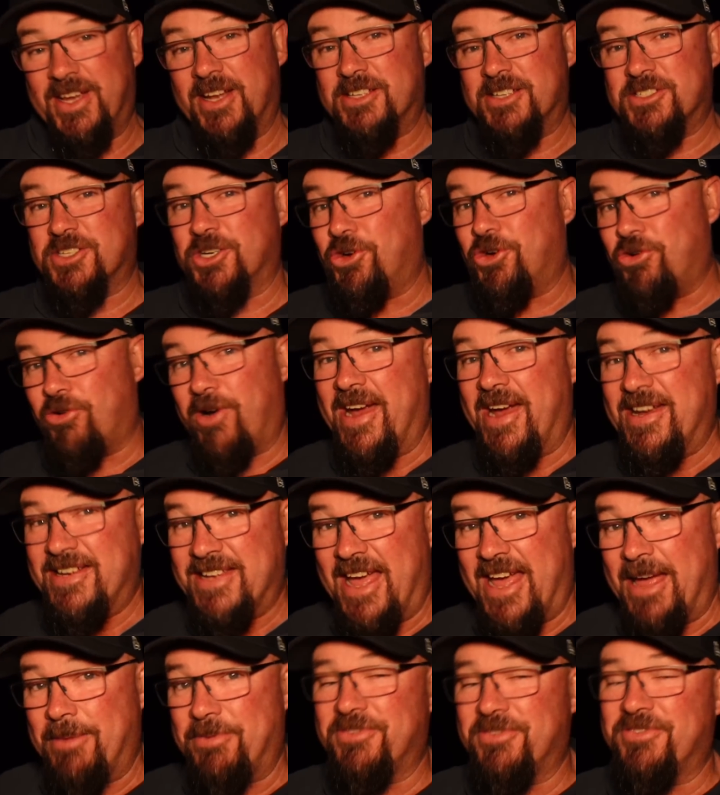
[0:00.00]
and it's a great
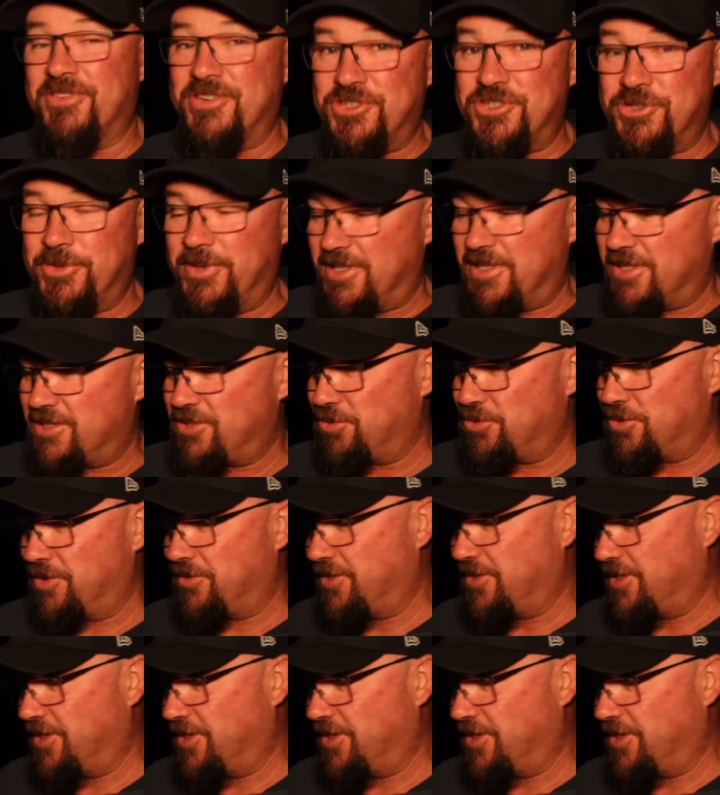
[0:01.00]
app for doing this sort of